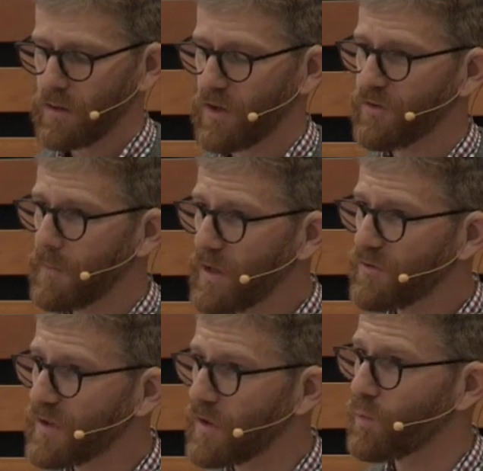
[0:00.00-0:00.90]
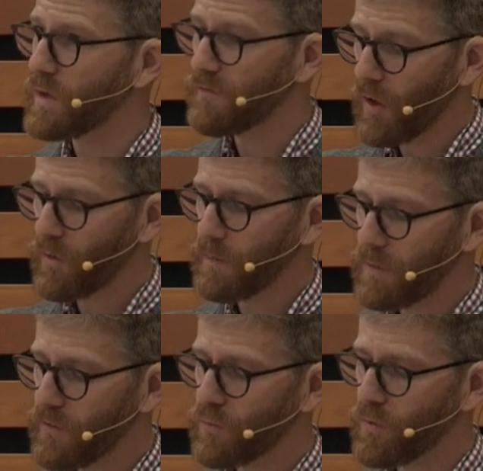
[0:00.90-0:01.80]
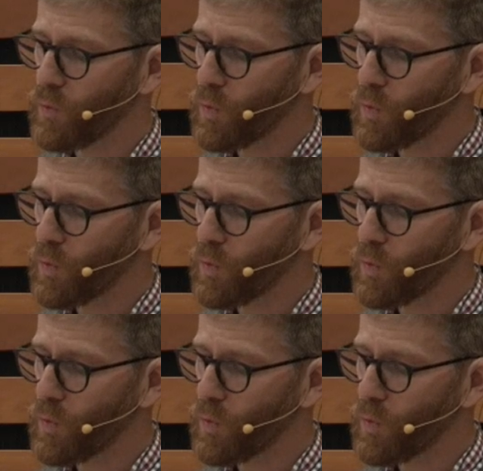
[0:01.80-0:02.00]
To some extent, we have already been through the